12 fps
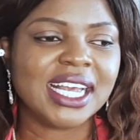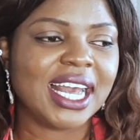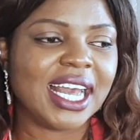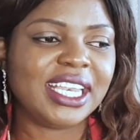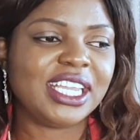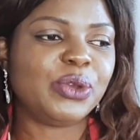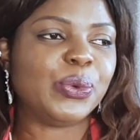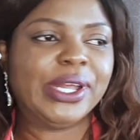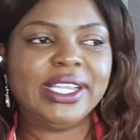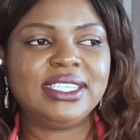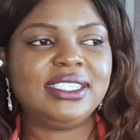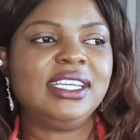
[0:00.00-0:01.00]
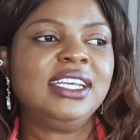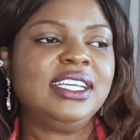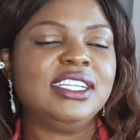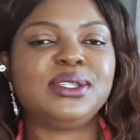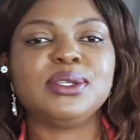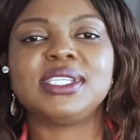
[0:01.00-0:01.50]
and he went
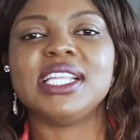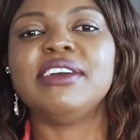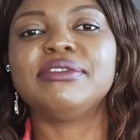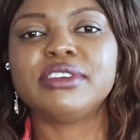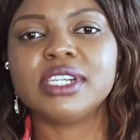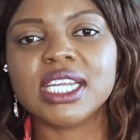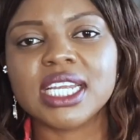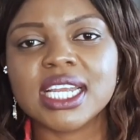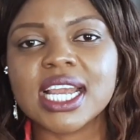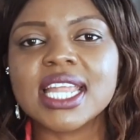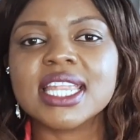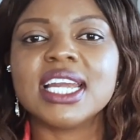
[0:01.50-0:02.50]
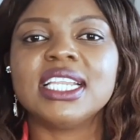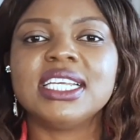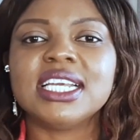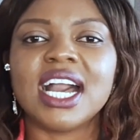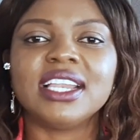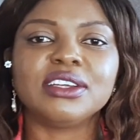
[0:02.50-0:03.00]
into slavery, and then he
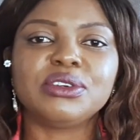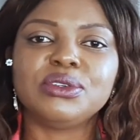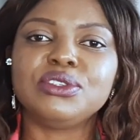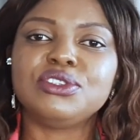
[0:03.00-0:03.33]
had a good